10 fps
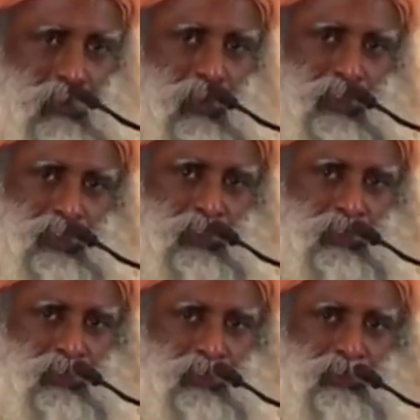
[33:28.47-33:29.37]

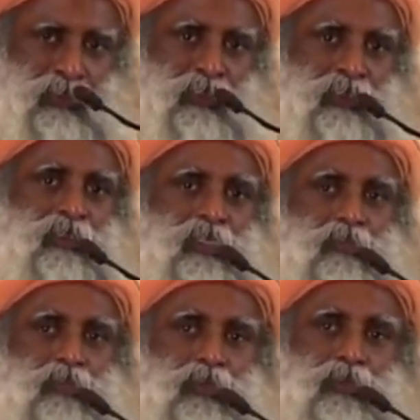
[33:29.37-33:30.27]
horizontal, this
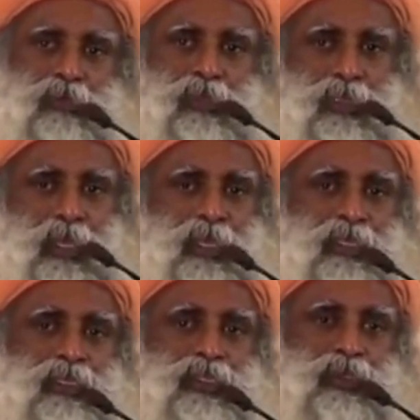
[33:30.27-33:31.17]
pull on the head
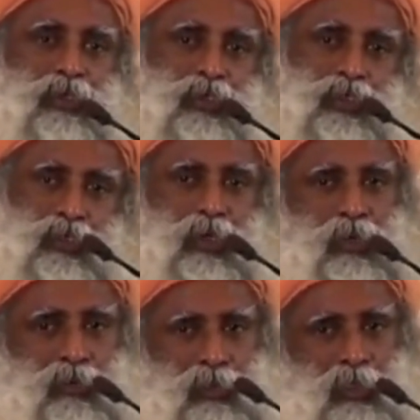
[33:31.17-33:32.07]
is so strong